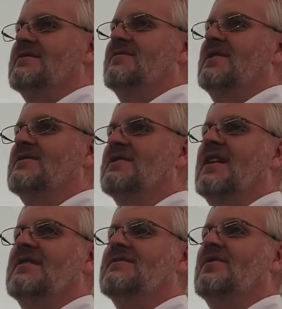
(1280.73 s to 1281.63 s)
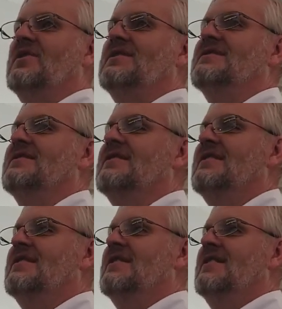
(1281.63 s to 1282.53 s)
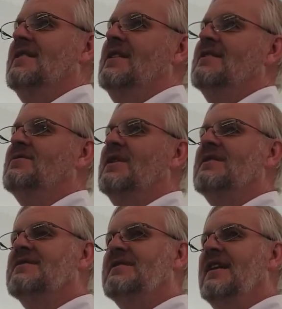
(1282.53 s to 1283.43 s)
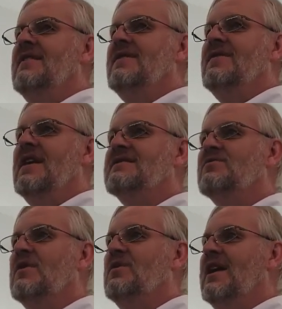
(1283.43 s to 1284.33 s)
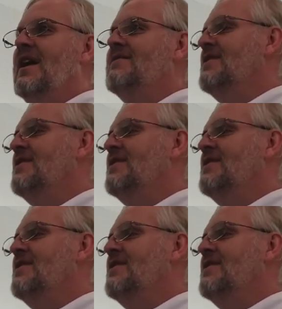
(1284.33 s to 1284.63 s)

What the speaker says: God's voice. And as we understand that that's what we have to offer